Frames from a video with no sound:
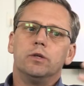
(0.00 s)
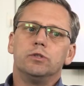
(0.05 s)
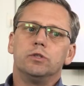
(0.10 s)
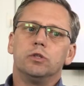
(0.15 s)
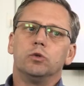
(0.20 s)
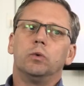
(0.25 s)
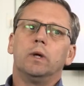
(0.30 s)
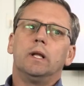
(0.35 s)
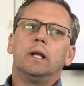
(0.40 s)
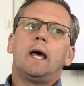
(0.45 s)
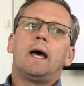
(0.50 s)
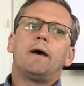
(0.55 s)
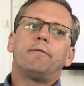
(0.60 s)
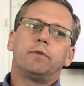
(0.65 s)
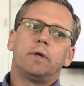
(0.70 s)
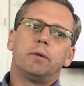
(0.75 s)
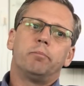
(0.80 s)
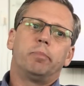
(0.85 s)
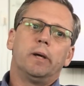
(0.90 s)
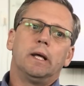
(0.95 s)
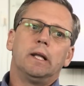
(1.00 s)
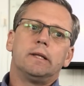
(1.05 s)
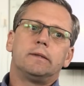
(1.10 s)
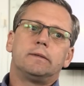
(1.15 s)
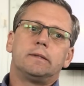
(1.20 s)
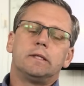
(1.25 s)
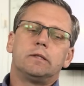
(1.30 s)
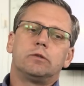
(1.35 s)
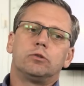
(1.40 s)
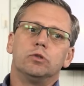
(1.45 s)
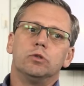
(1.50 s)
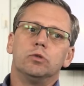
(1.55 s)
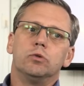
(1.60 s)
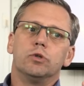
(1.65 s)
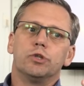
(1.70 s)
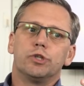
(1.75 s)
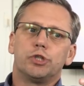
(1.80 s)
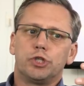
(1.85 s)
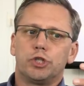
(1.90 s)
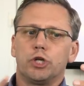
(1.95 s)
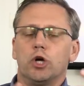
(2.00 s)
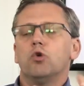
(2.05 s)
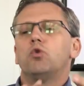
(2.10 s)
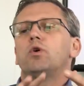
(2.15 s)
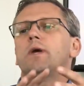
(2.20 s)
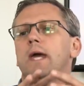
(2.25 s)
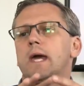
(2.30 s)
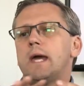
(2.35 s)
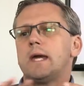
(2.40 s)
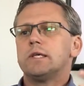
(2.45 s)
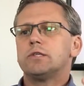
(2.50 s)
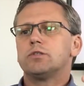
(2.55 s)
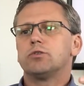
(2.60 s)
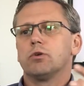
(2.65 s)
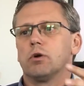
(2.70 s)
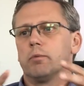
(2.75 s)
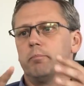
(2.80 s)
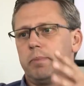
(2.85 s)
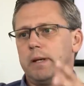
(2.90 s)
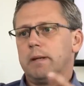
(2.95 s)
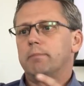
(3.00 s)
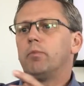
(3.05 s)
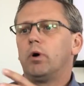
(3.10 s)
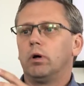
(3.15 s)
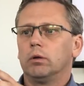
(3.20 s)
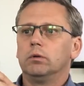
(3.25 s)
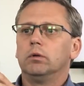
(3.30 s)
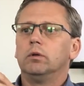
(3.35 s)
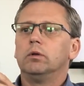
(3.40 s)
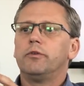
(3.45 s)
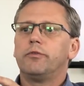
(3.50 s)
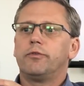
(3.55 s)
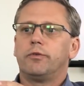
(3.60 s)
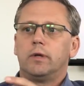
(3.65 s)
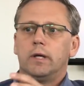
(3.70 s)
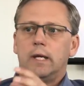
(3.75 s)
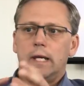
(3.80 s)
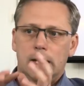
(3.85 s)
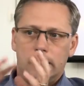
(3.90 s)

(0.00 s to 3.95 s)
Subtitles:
You will have the ability to showcase your BIM models